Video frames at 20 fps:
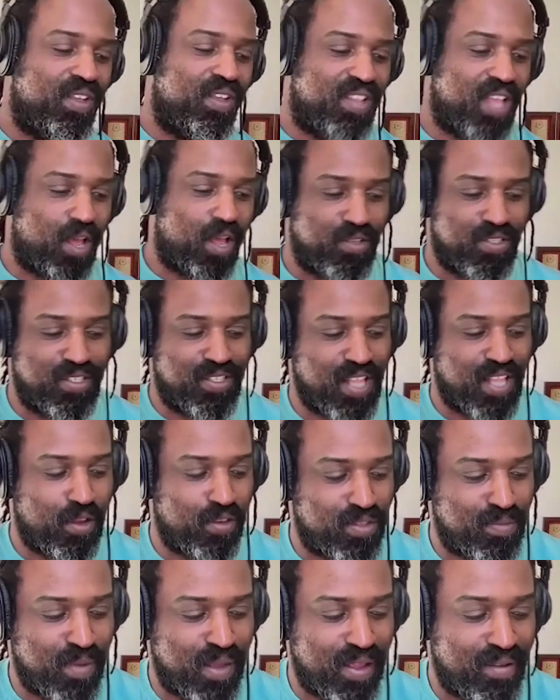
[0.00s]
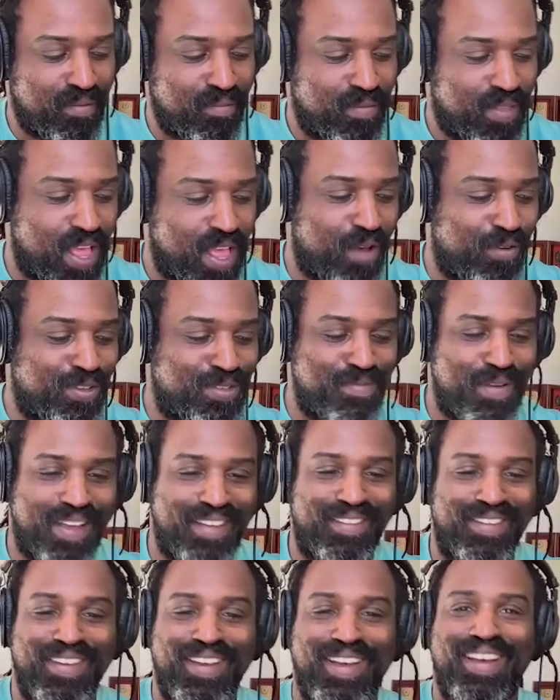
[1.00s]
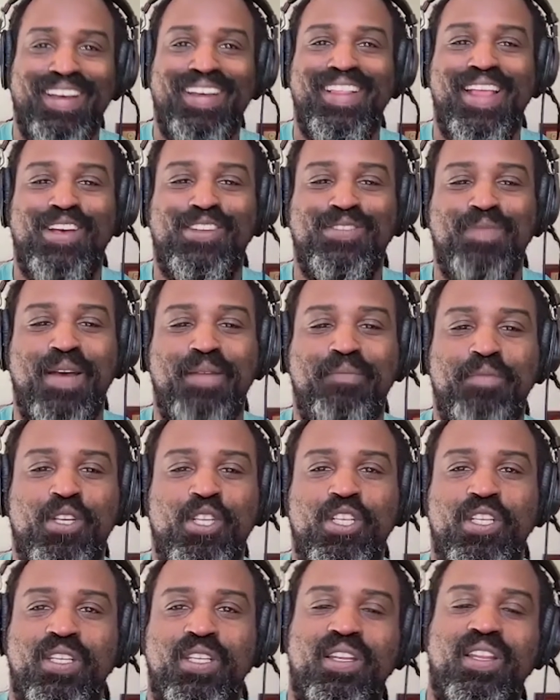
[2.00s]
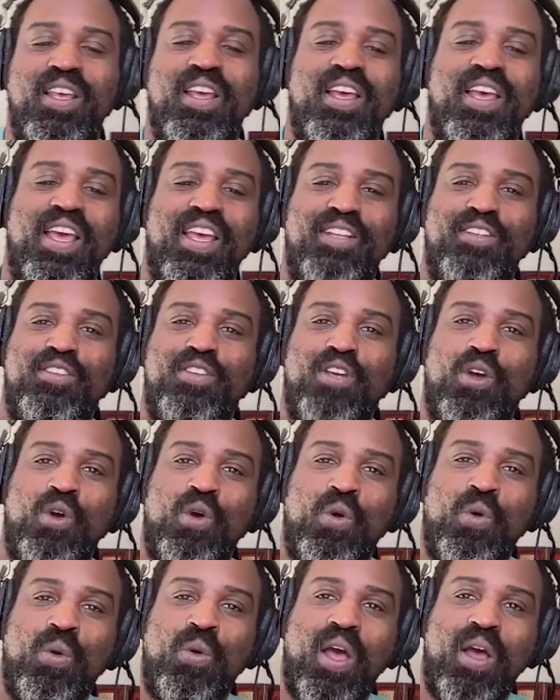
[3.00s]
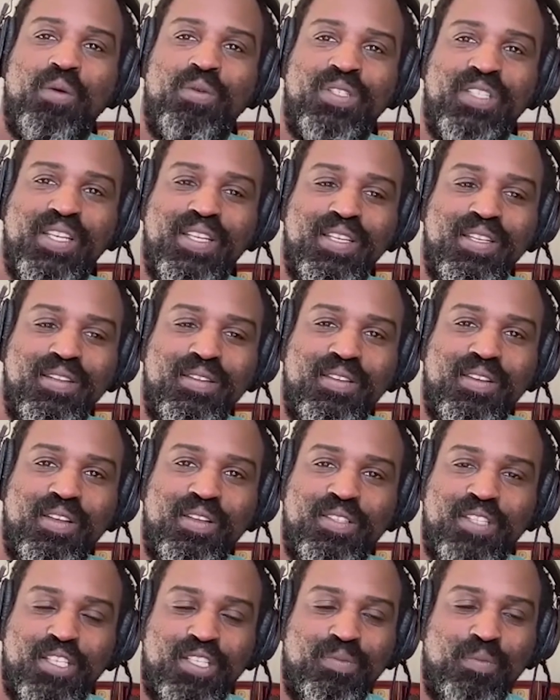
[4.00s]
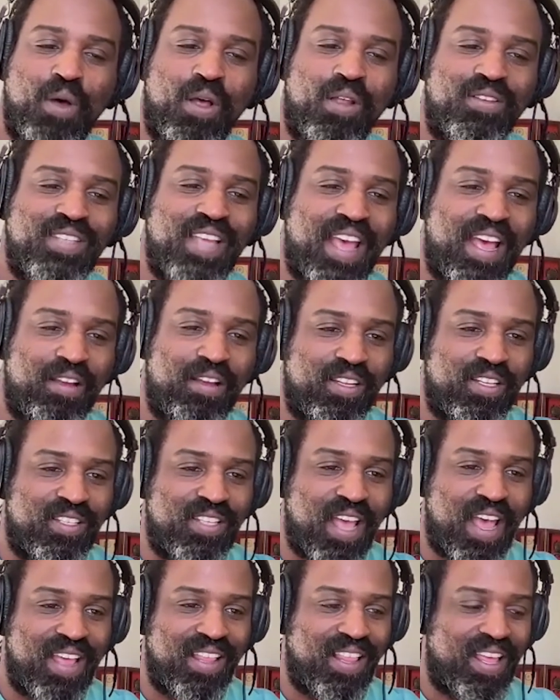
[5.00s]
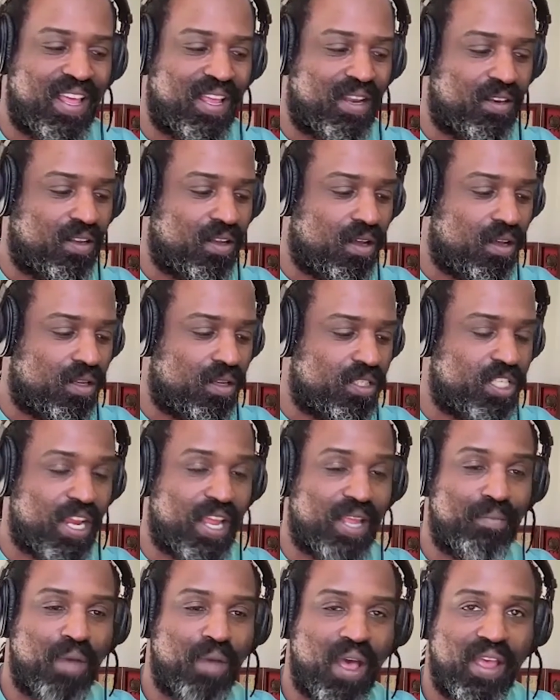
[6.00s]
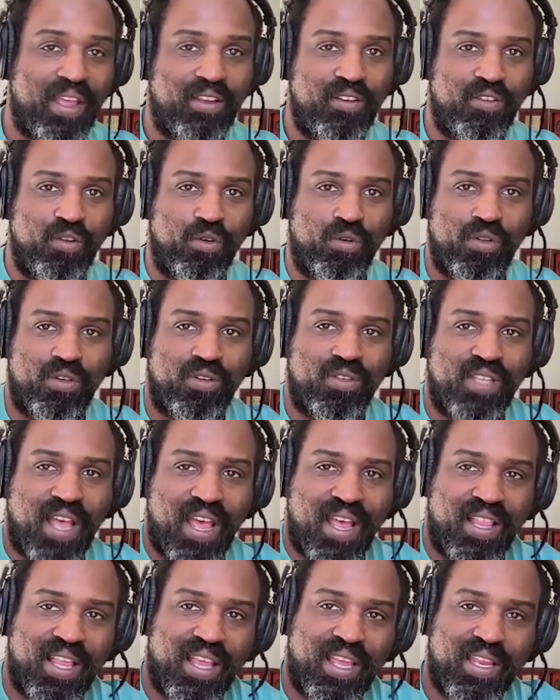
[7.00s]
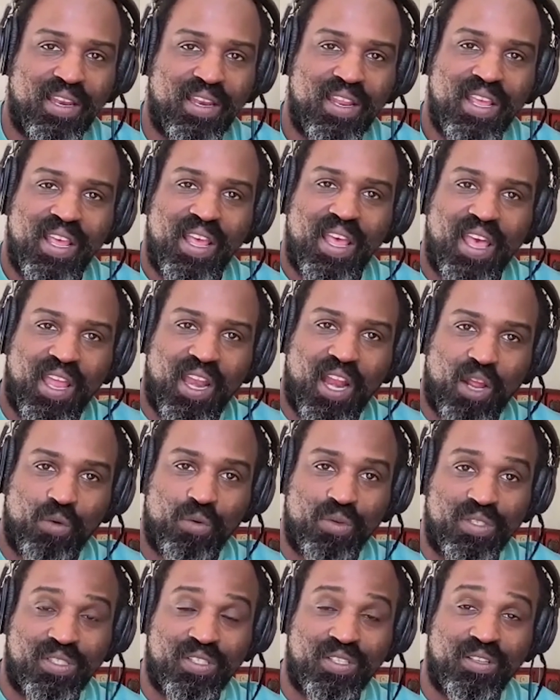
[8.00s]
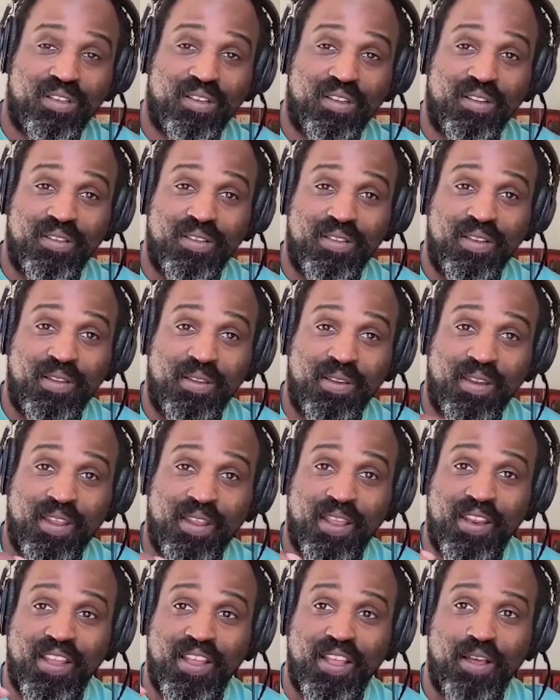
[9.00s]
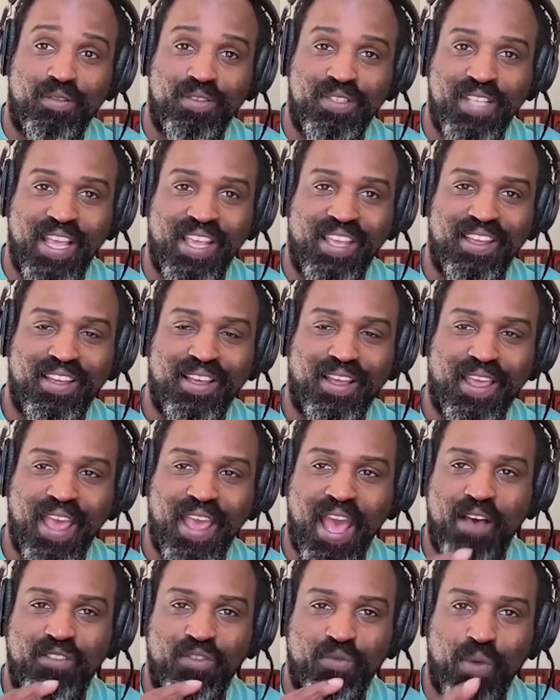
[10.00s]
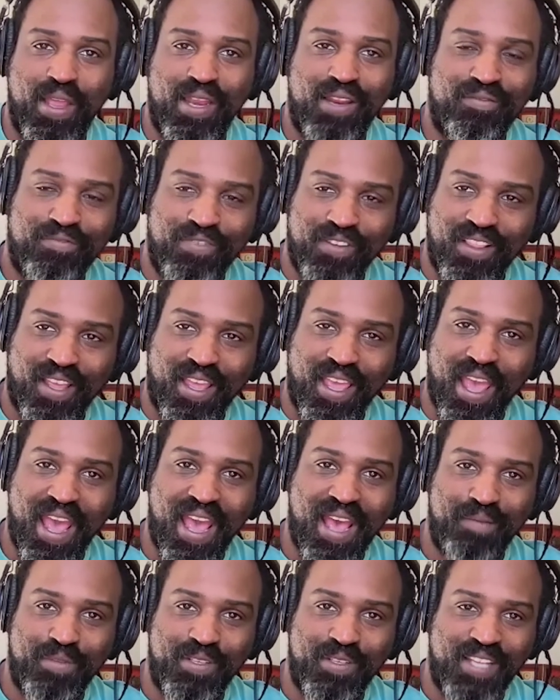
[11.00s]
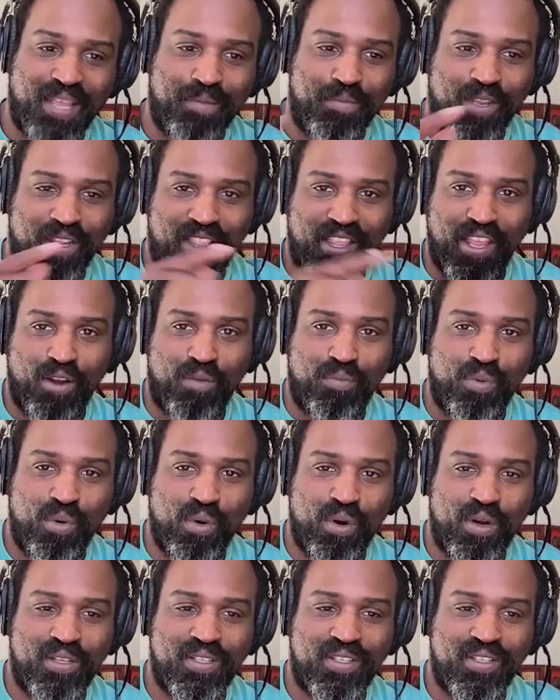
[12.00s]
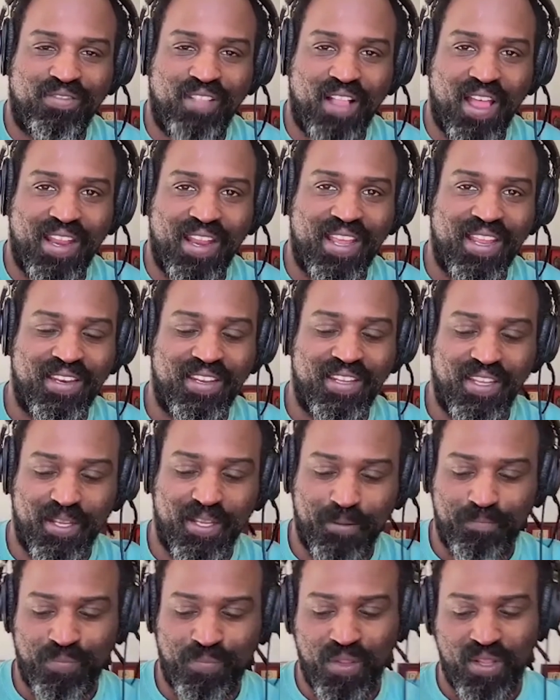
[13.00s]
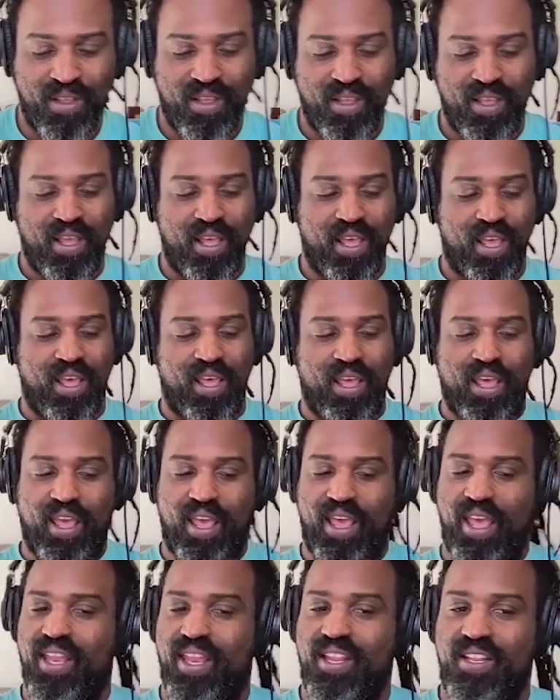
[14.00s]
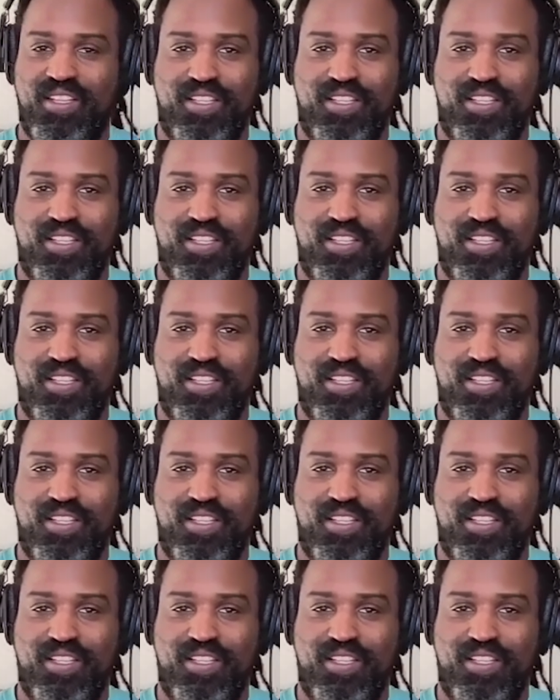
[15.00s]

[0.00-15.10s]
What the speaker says: That was my mission. And so I was in a small town in Thailand called Chiang Mai, northern Thailand, and I was taking I was waiting for the cab to take me to the airport to fly to India. And in